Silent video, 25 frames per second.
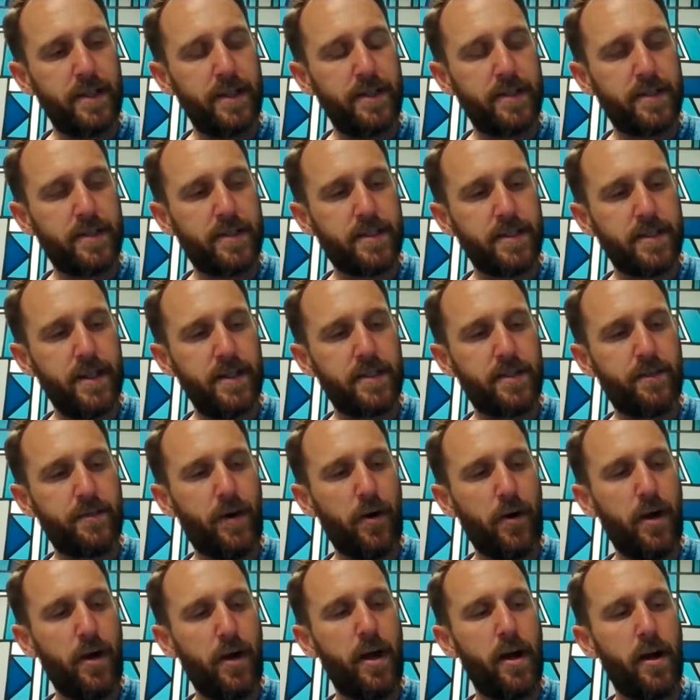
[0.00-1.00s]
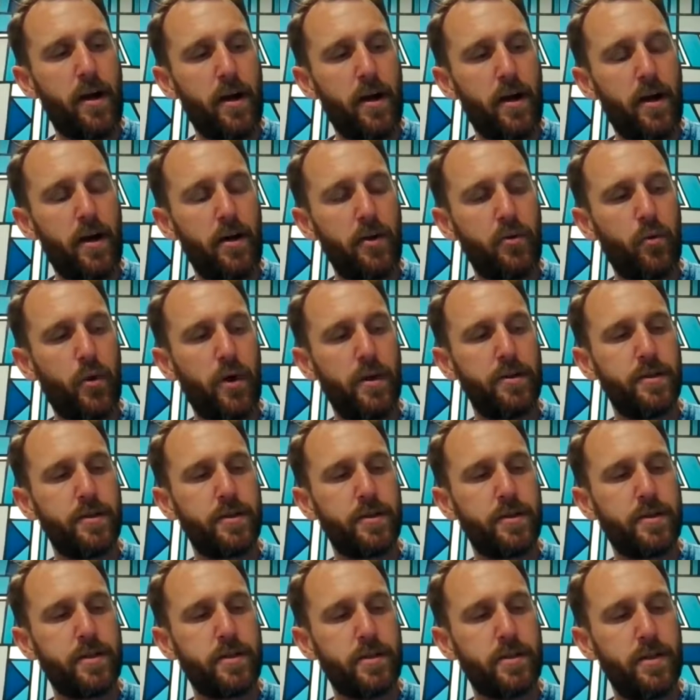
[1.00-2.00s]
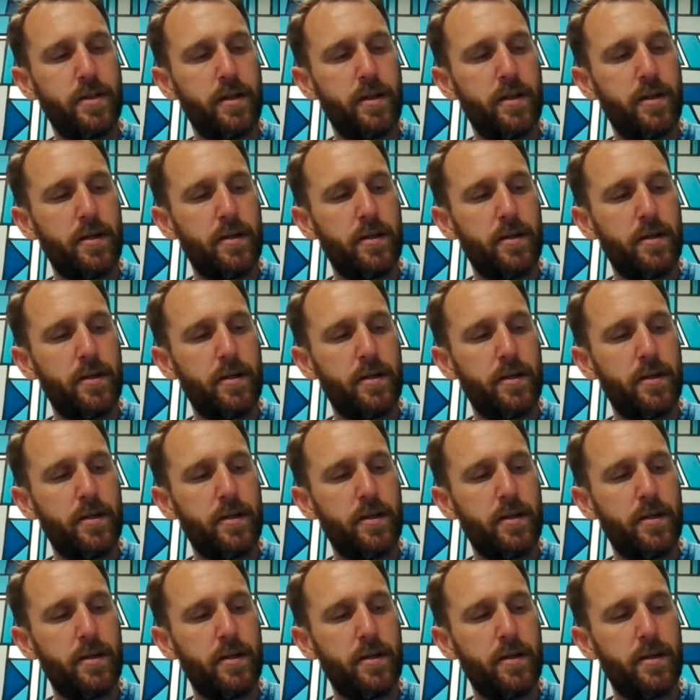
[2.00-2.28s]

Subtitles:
It's very hard once